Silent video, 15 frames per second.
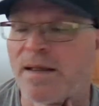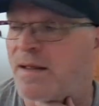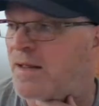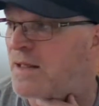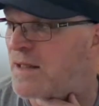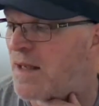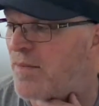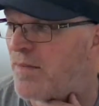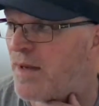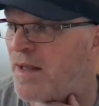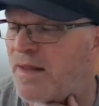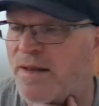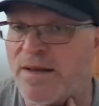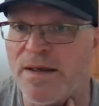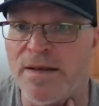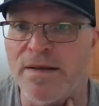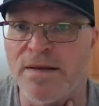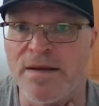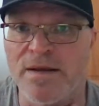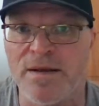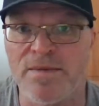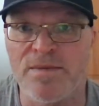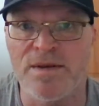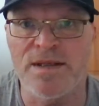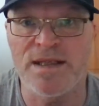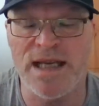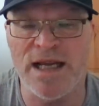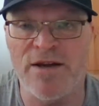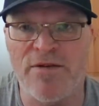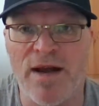does that make the
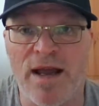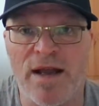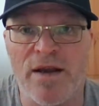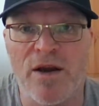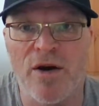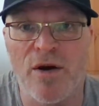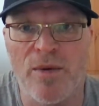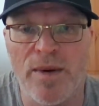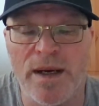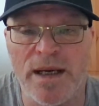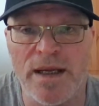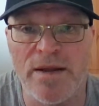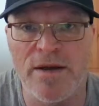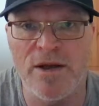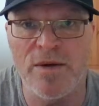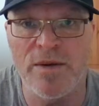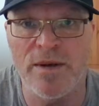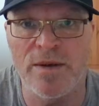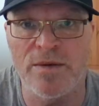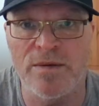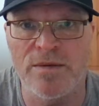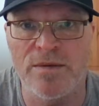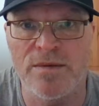10 grand go away that you owe?